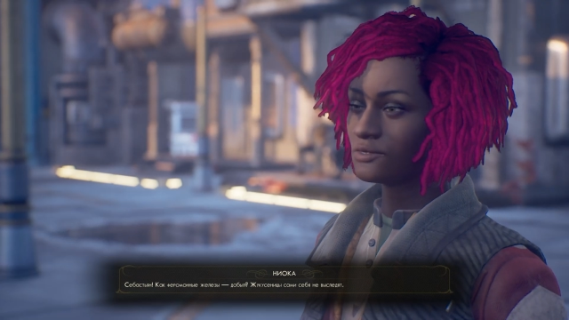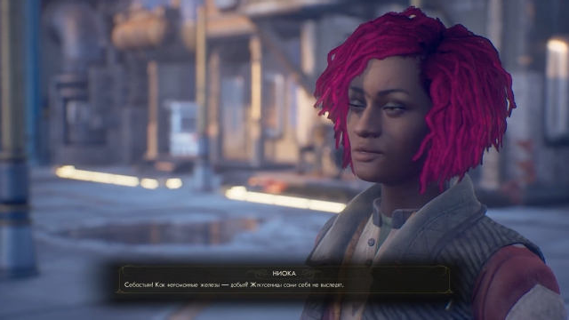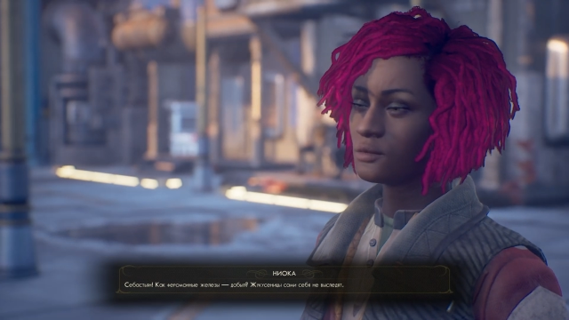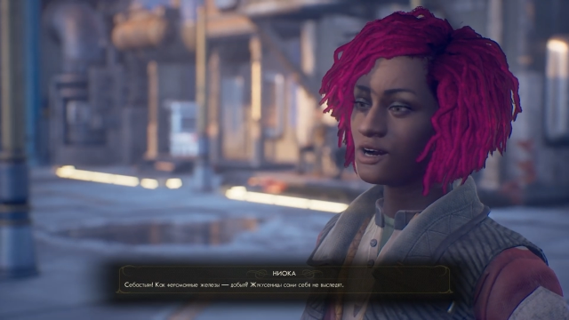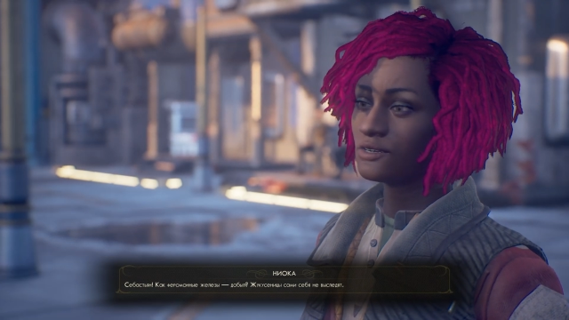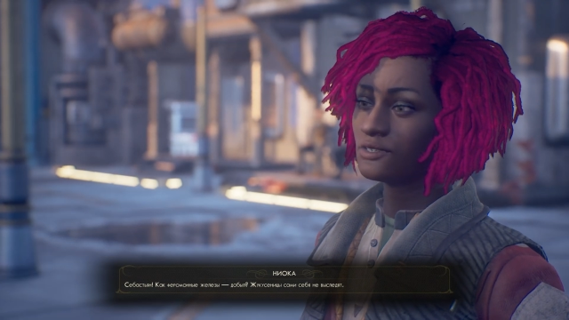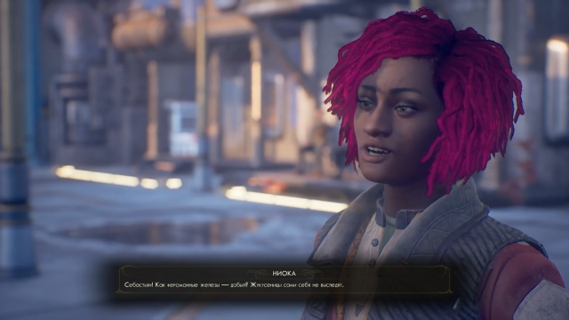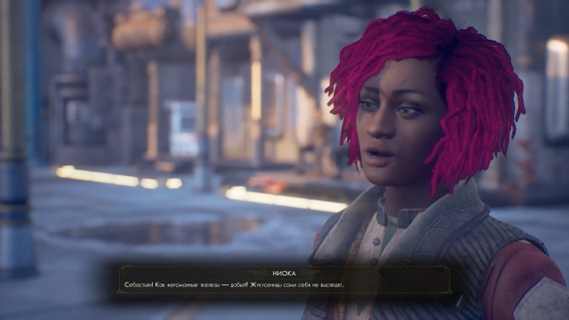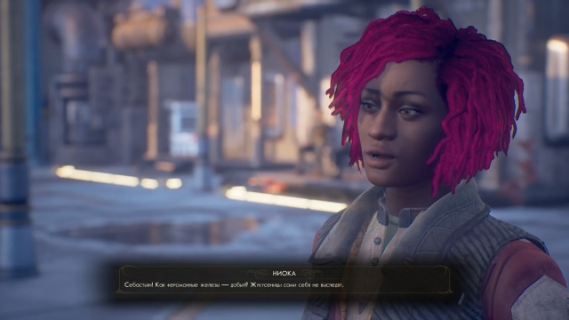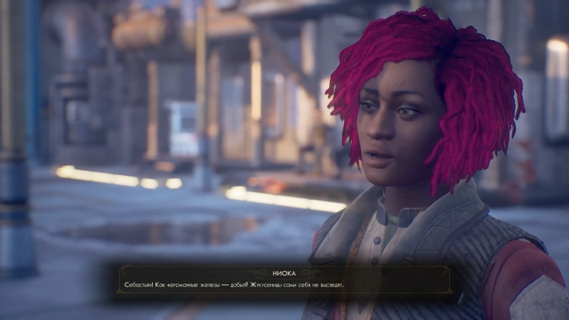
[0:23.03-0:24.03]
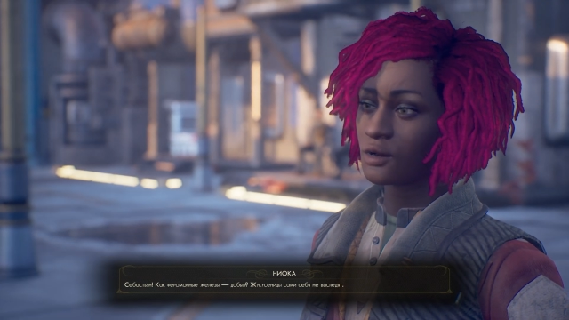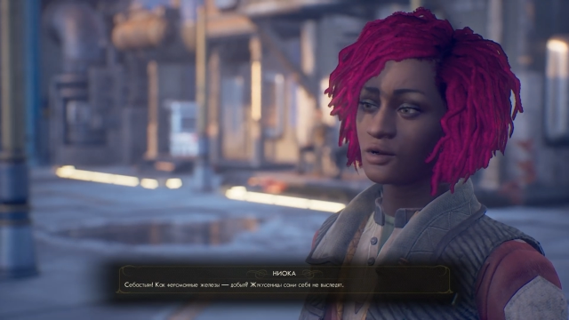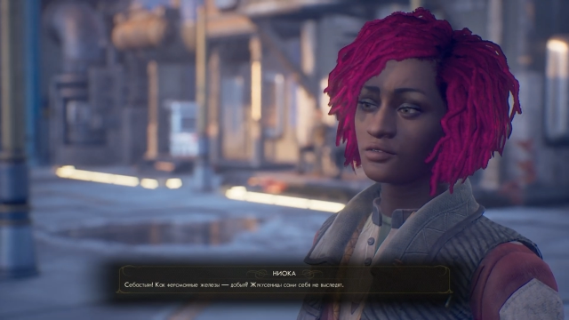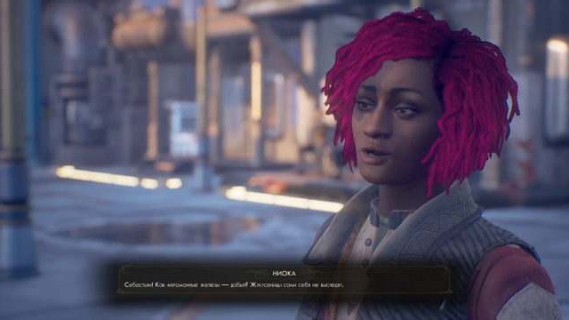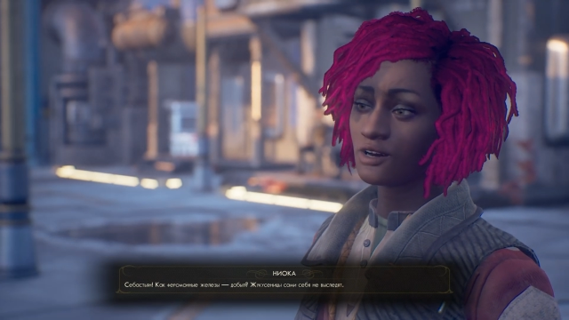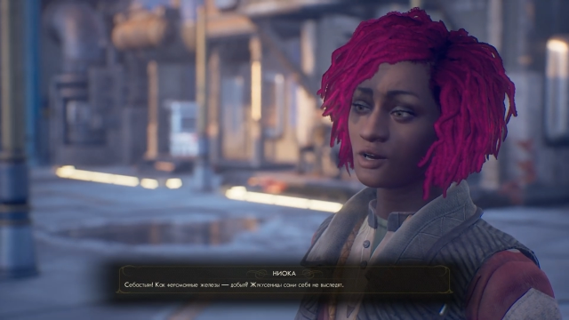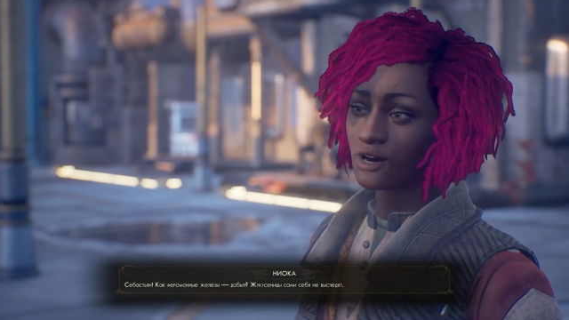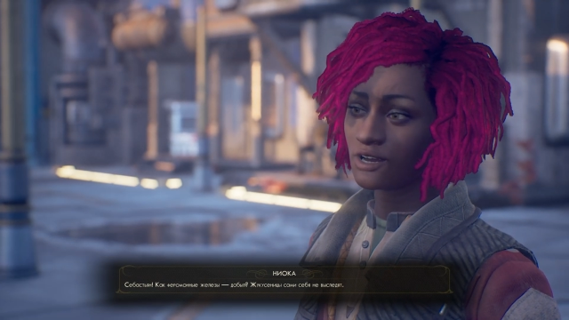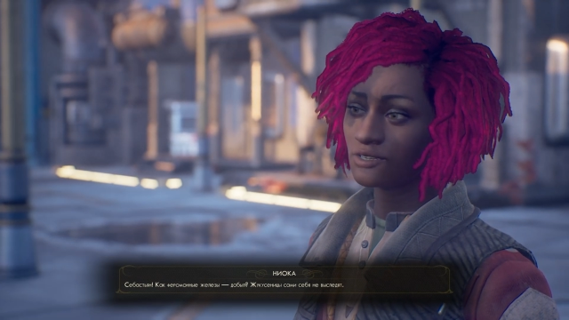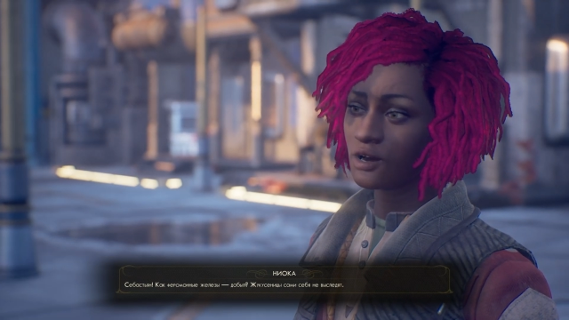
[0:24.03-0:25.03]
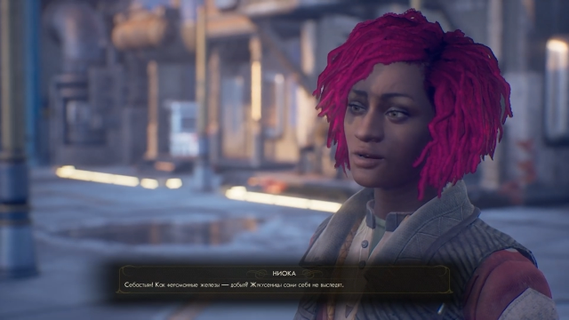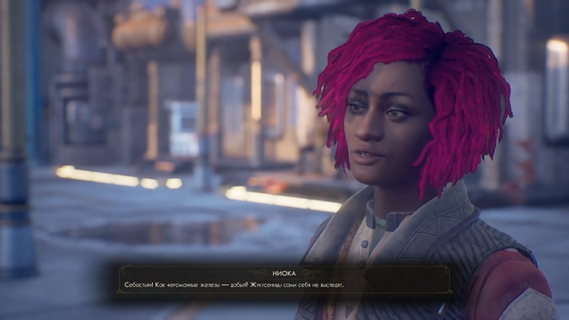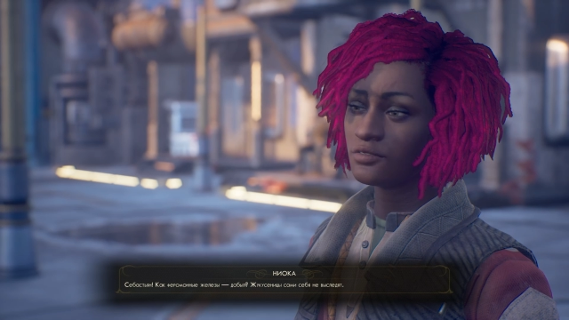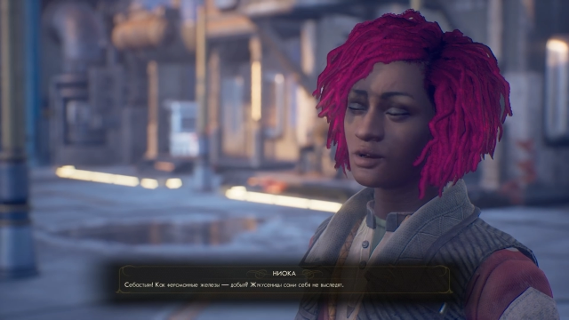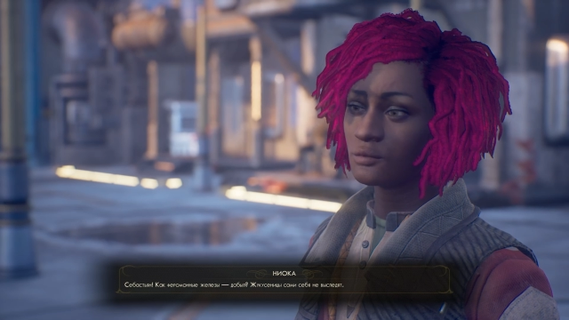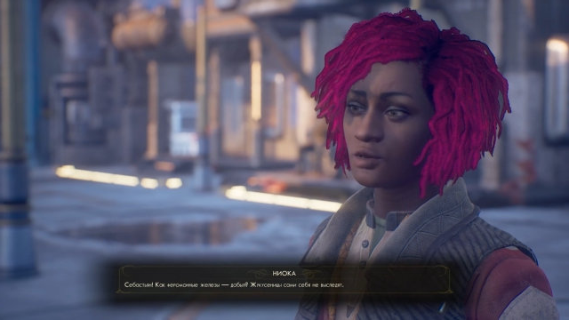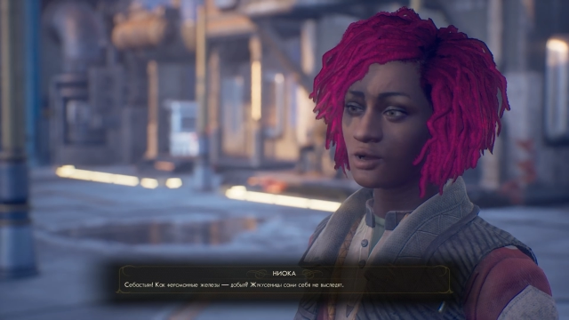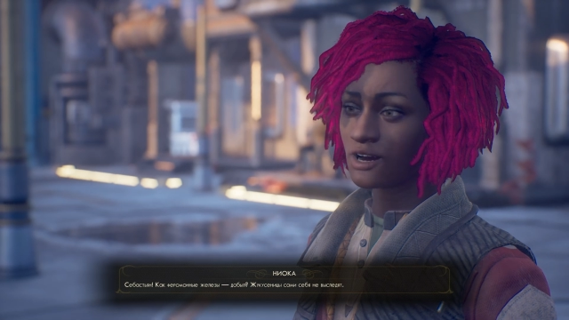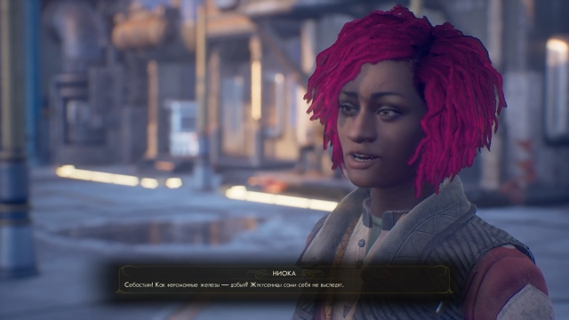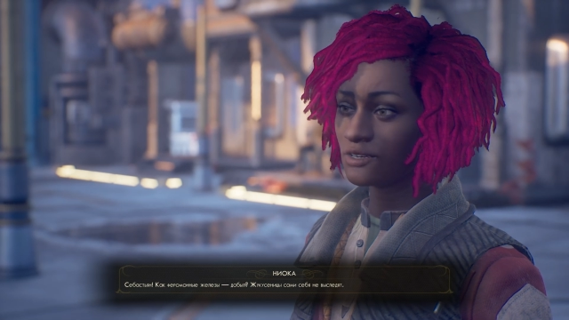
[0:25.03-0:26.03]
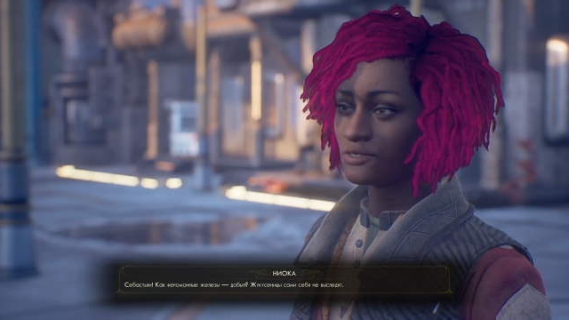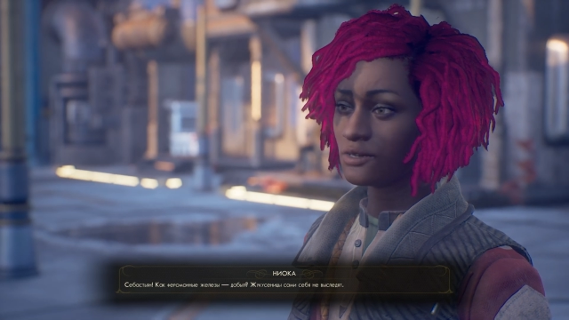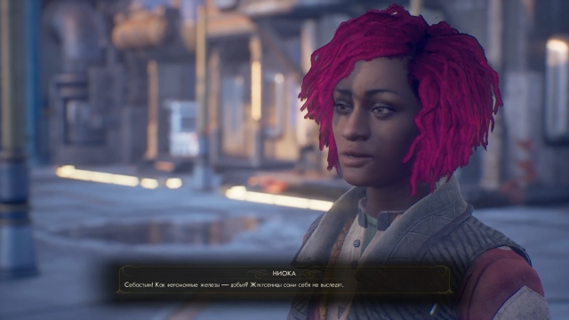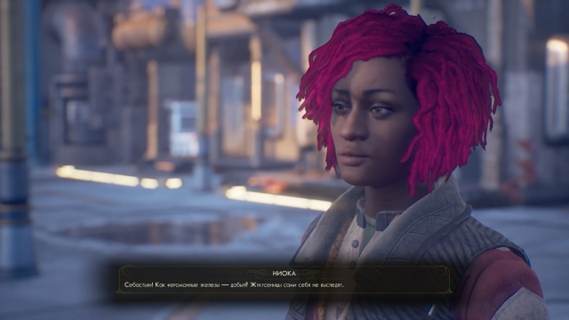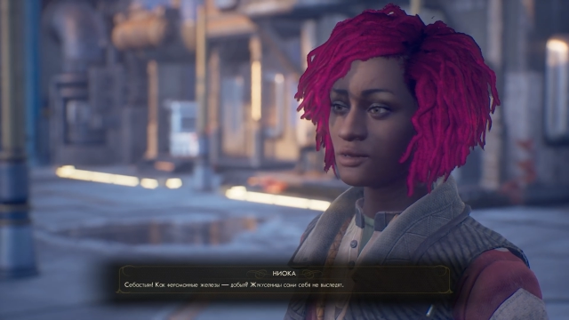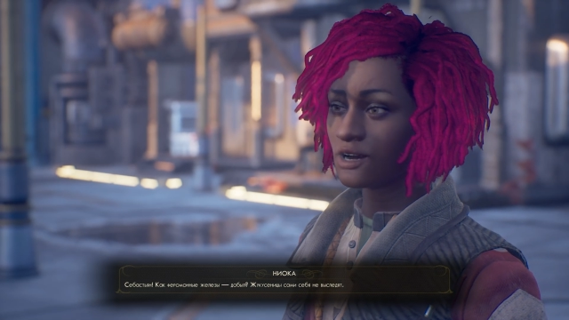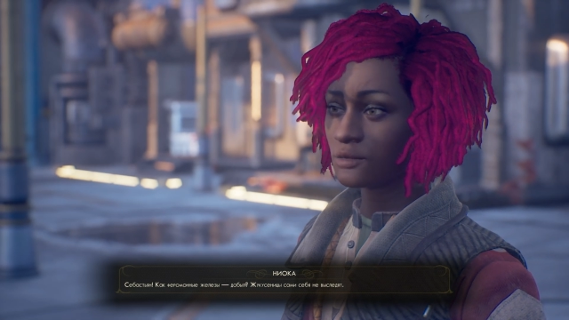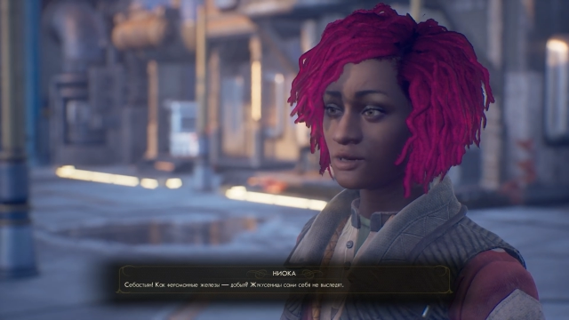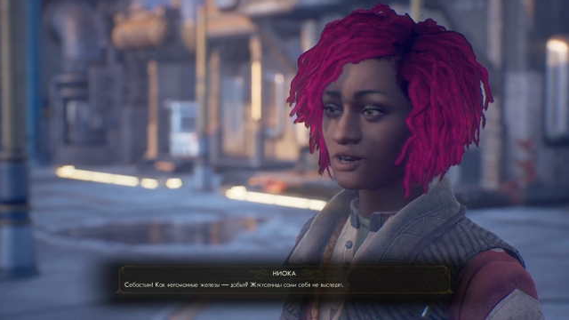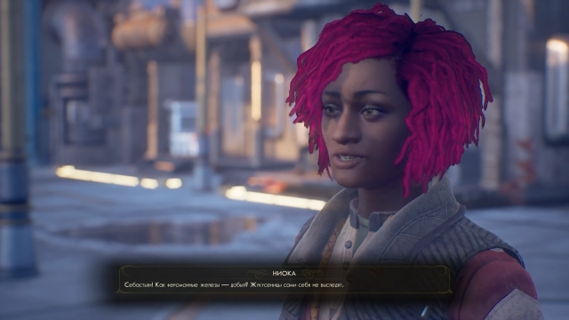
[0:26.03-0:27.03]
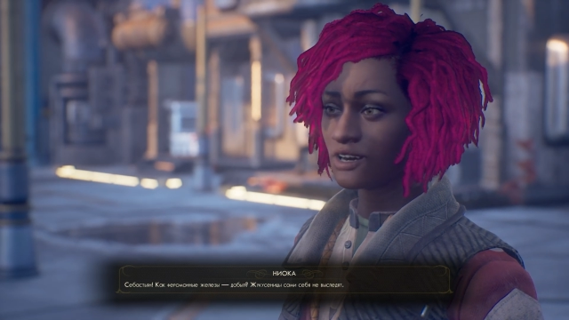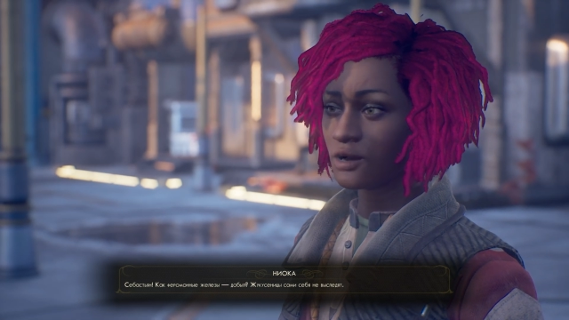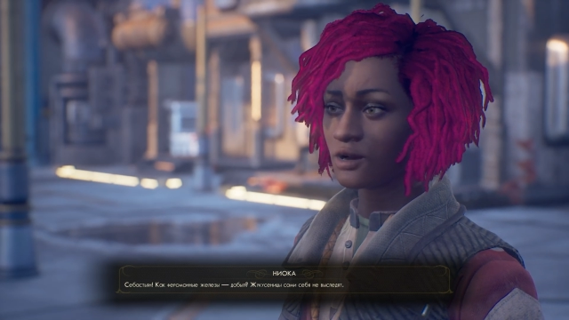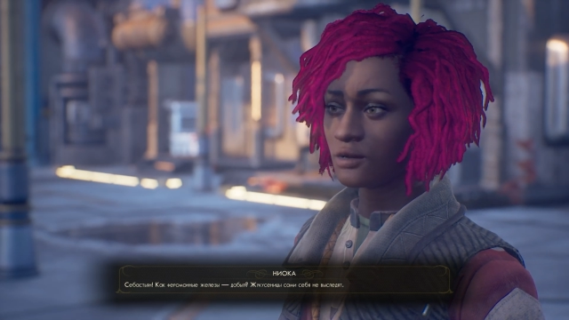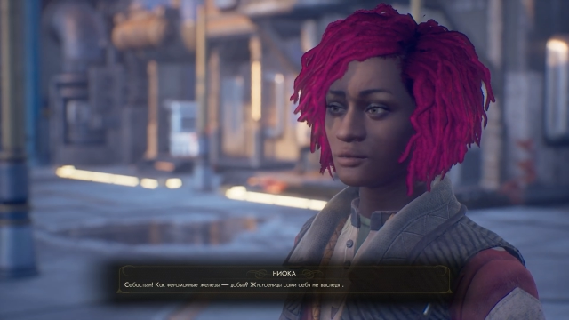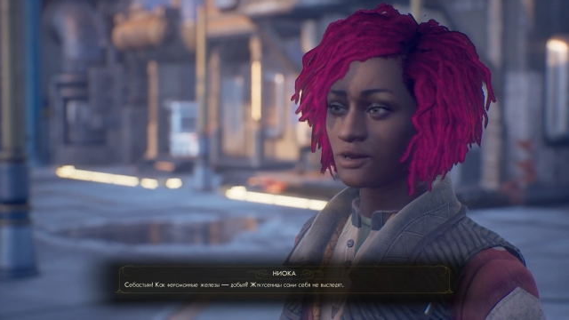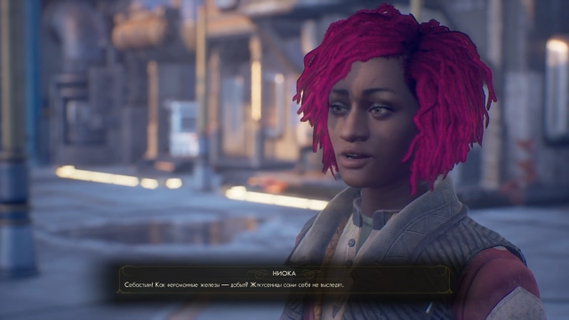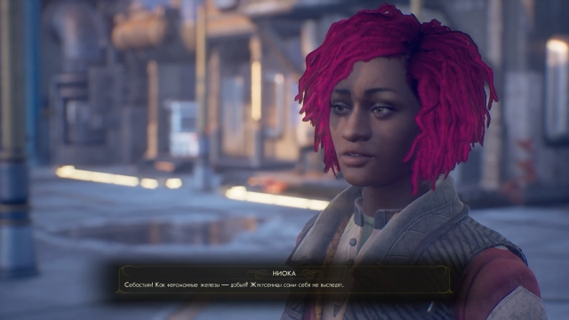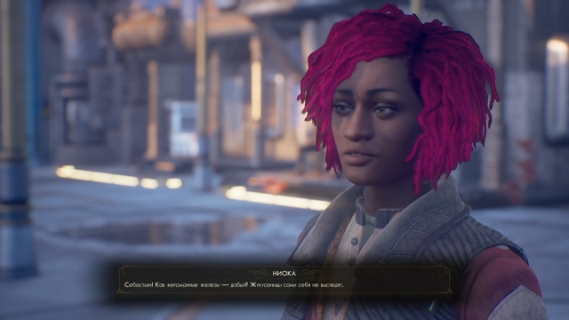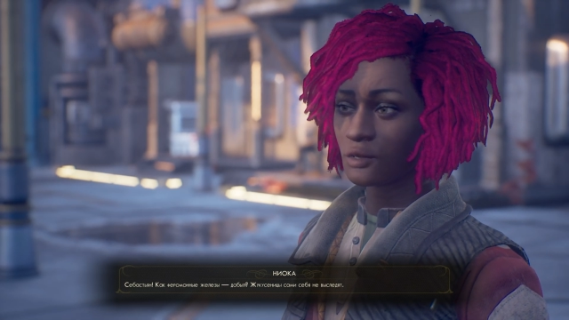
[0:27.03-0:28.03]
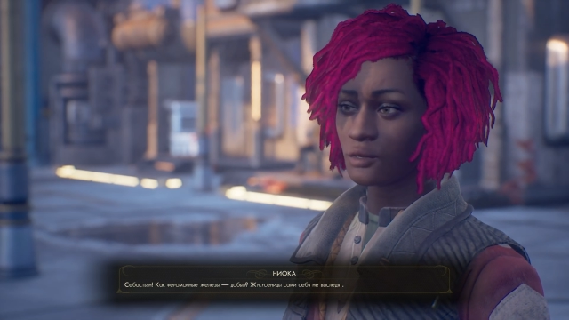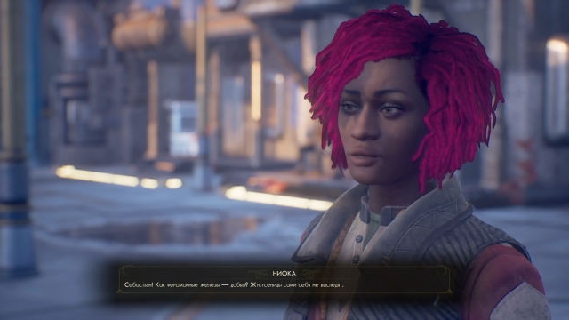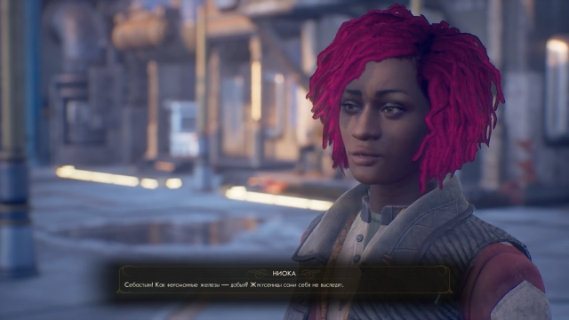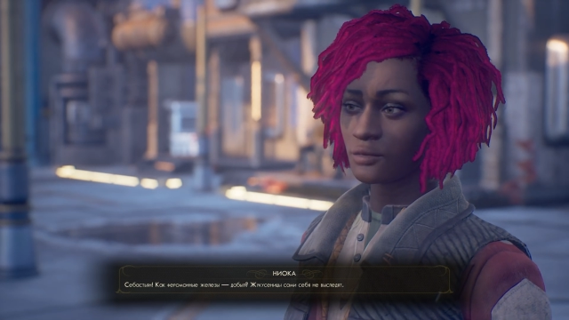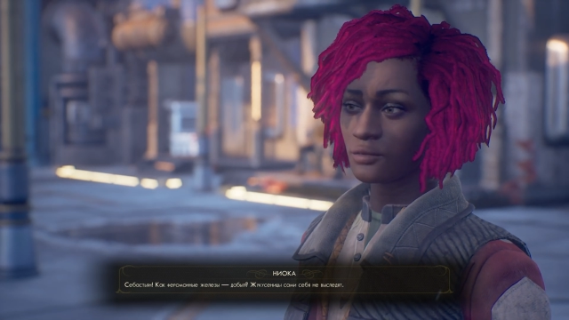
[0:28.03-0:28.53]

Sebastian, you ever get your hands on those pheromone sacs? Manipillars ain't gonna hunt themselves, you know.